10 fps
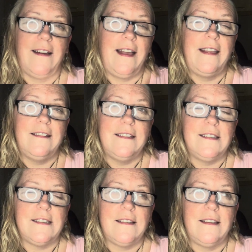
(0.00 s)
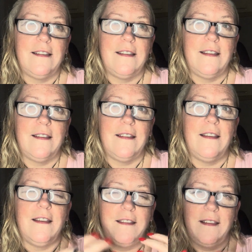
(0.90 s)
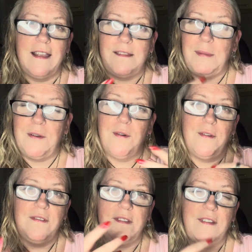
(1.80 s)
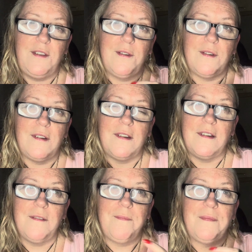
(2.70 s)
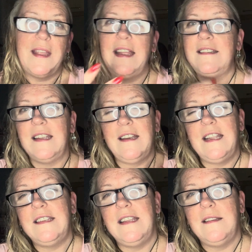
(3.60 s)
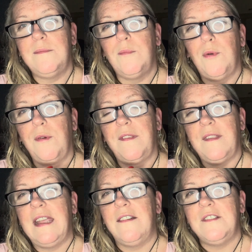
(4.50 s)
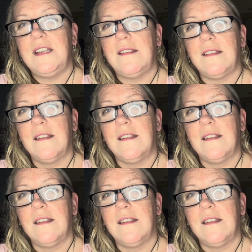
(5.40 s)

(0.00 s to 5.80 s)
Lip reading: and it's because you're integrated both energies.